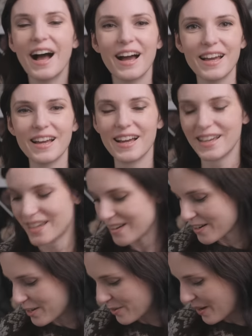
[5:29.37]
I, I
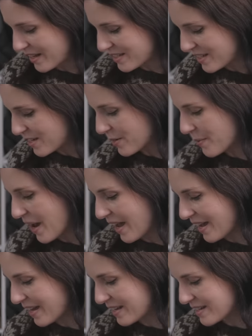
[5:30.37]
hear you. I see you.
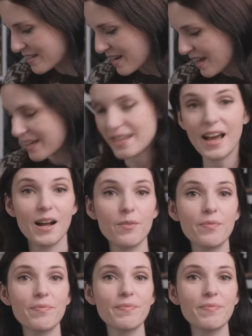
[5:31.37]
And yeah,